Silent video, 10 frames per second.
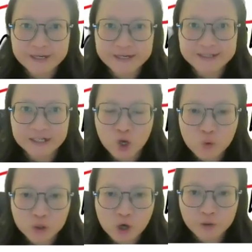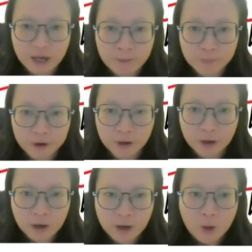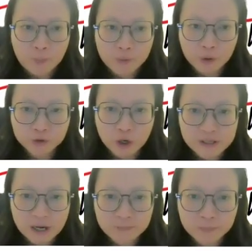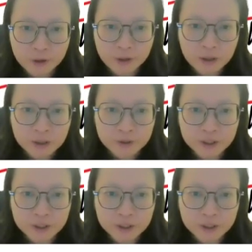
It is a nucleon number. Proton number